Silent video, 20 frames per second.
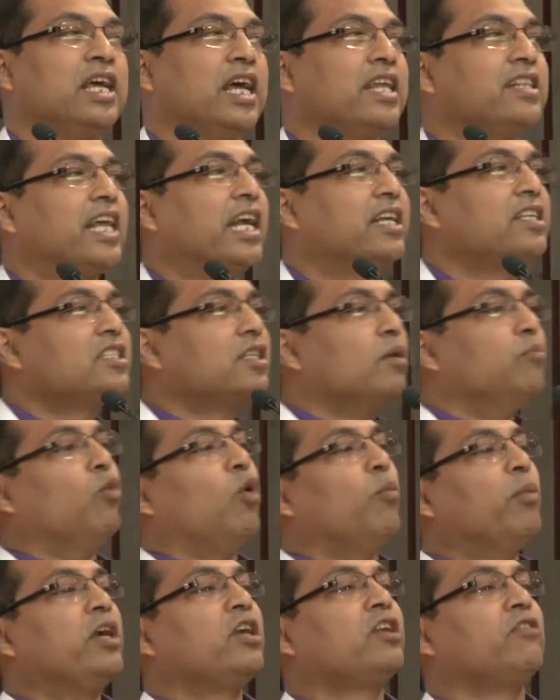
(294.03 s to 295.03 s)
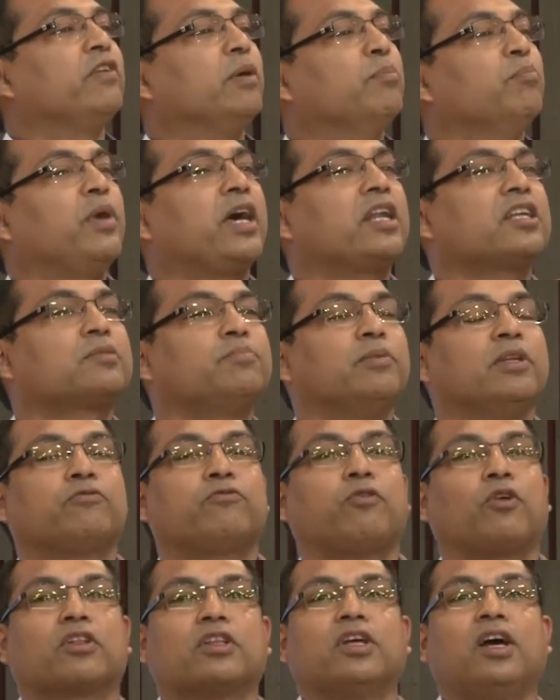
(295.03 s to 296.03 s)
And that is the moment of embarrassment
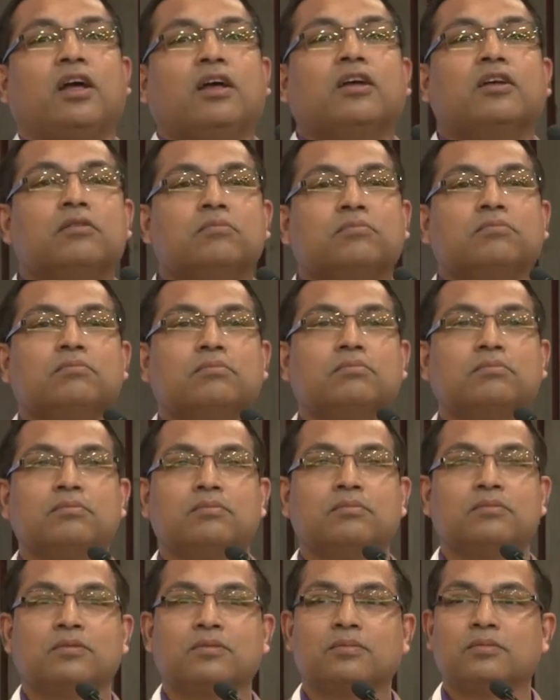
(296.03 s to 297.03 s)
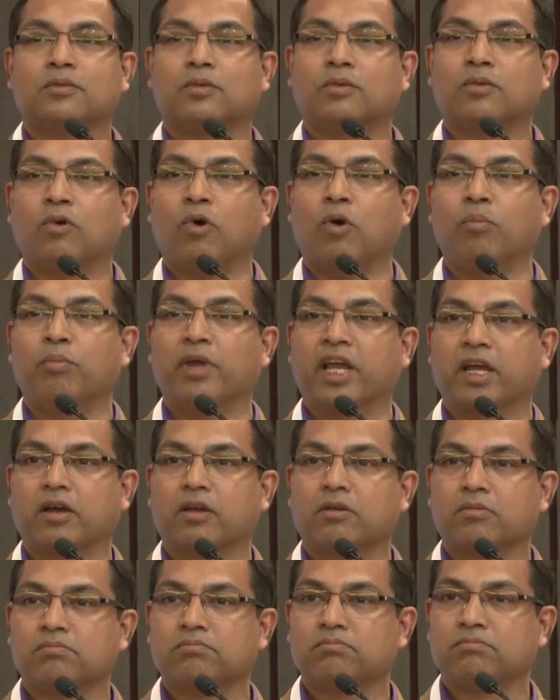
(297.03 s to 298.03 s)
for the
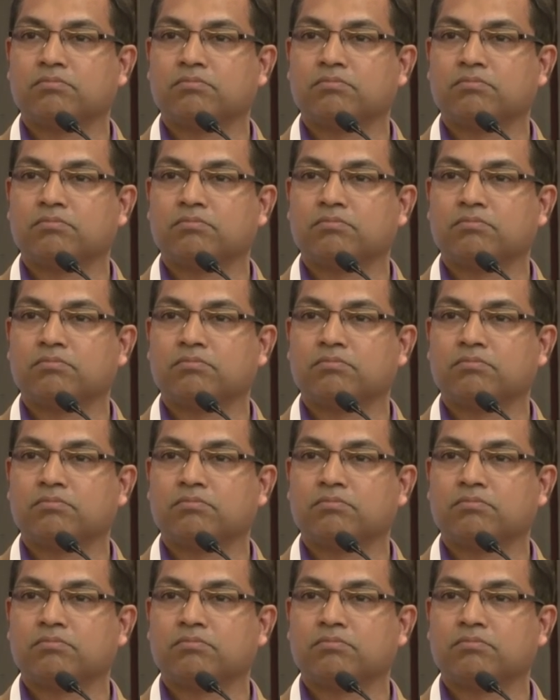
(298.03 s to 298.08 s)
homemaker.